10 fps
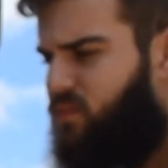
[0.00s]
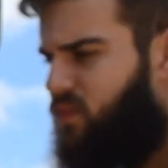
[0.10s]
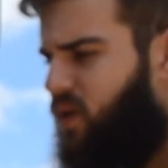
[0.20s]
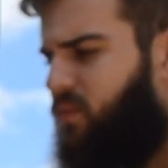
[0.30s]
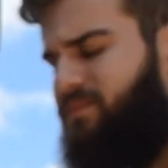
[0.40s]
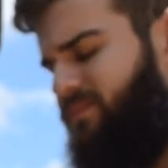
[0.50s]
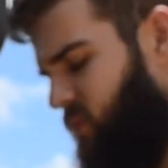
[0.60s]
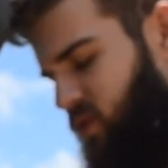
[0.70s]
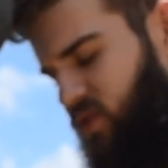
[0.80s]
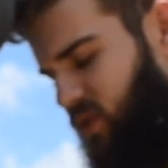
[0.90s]
Yep,
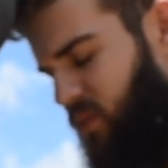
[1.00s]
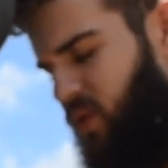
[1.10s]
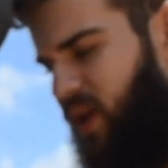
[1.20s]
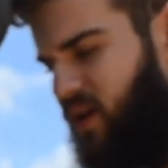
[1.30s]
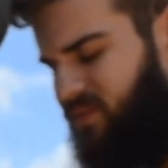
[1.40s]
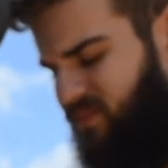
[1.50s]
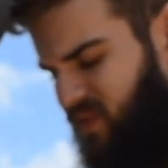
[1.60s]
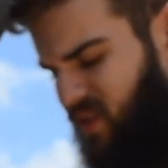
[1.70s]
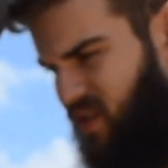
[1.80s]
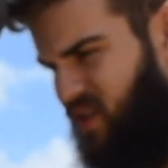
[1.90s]
it just came right out.
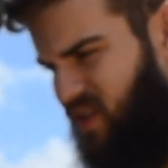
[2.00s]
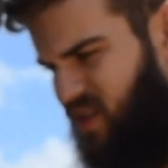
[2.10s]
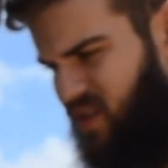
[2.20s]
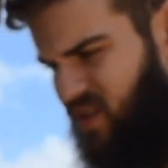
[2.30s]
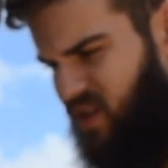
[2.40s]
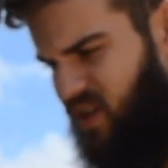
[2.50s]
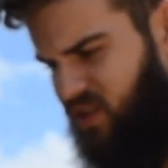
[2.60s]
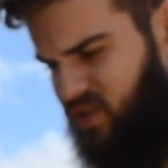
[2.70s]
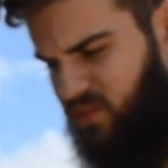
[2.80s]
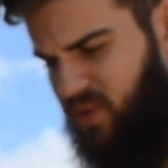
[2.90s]
Alright,
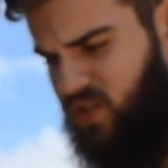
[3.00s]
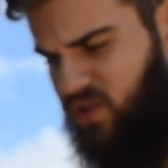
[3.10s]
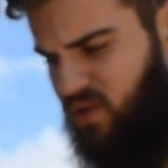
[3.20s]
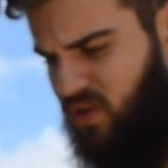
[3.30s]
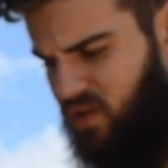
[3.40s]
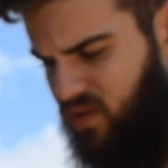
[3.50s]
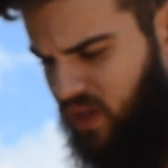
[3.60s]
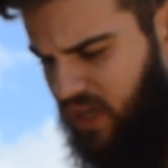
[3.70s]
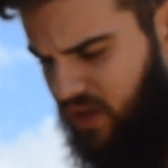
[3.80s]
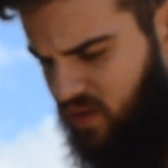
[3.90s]
so make sure
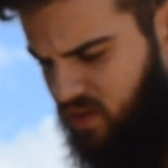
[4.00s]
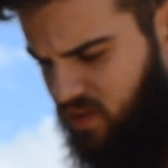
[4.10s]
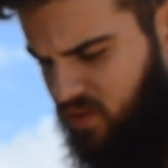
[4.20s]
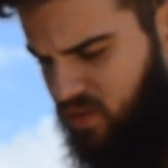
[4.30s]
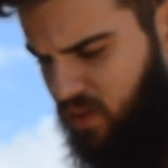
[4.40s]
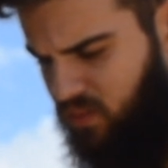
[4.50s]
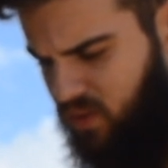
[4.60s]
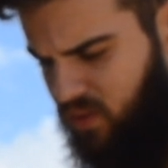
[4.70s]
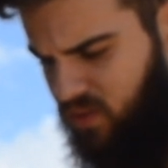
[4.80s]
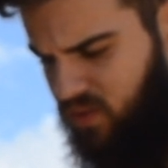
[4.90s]
that you don't
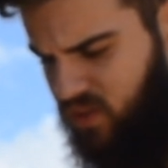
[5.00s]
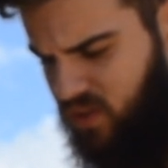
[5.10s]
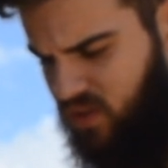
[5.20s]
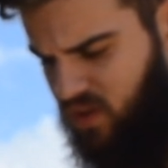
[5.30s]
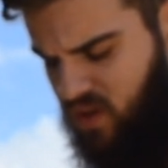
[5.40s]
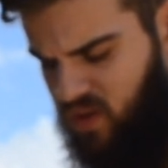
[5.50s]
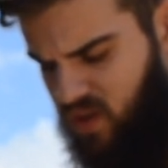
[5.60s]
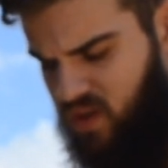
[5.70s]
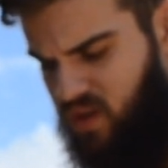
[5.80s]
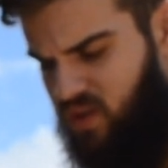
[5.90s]
lose
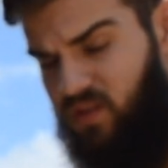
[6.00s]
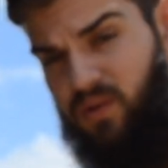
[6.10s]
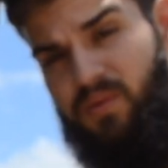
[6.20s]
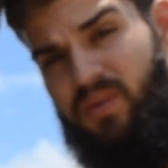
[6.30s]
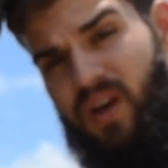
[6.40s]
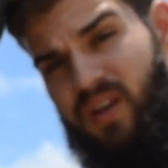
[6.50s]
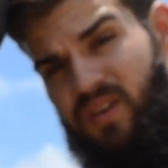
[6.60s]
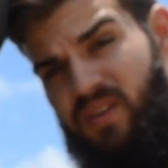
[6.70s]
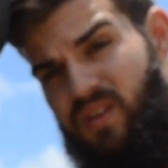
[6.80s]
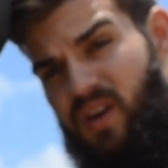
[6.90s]
the little nut
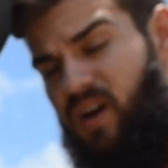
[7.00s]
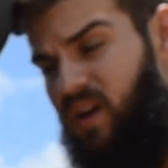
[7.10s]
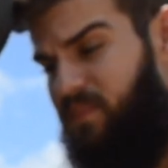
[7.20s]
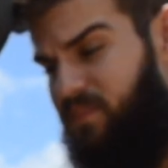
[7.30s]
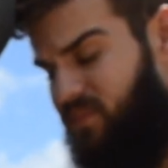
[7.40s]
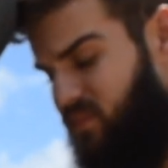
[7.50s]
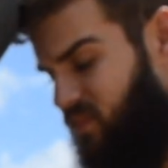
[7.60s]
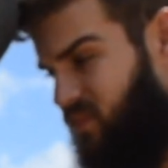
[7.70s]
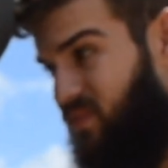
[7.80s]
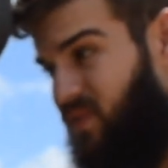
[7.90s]
that
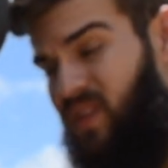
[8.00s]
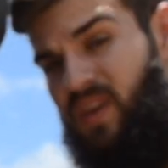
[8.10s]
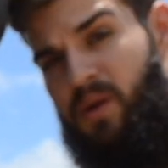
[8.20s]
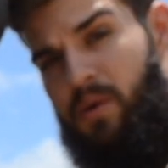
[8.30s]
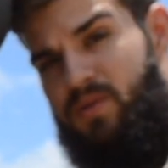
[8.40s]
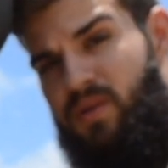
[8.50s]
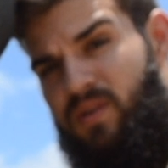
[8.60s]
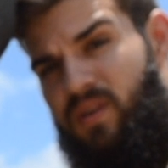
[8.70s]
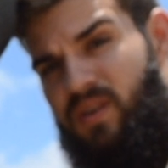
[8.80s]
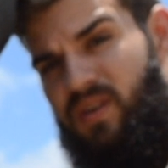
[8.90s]
goes onto
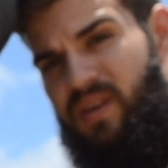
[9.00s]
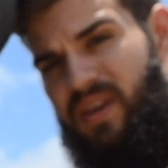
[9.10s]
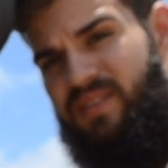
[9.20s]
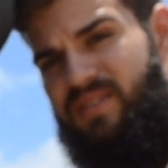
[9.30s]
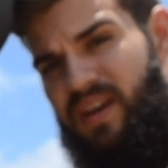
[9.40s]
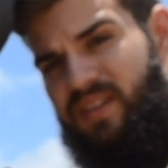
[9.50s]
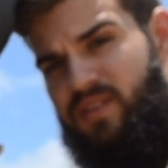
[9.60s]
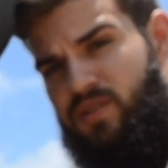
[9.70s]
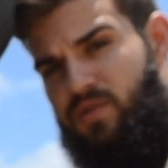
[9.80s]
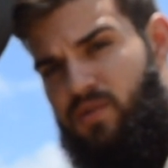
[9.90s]
the inside of
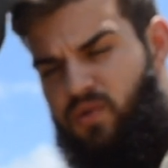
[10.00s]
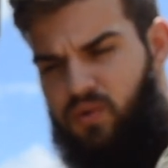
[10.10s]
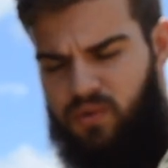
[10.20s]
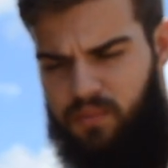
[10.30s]
the screw.